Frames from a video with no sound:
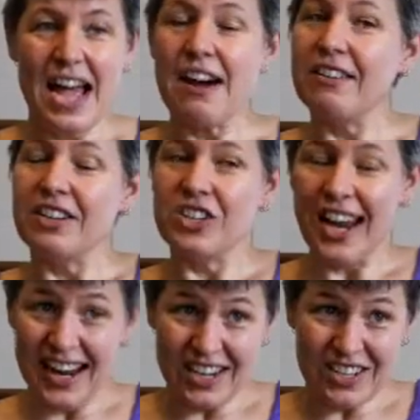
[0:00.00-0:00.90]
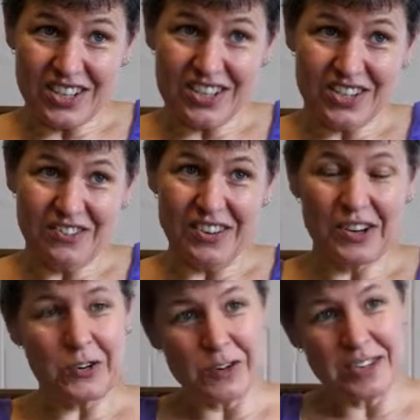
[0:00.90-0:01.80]
how it changed over the
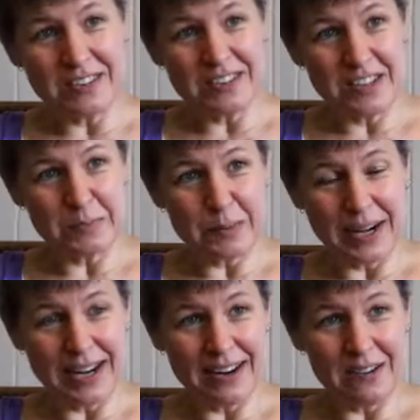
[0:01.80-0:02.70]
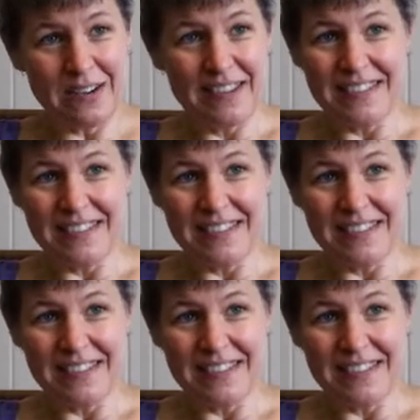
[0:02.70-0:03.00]
course of the spring,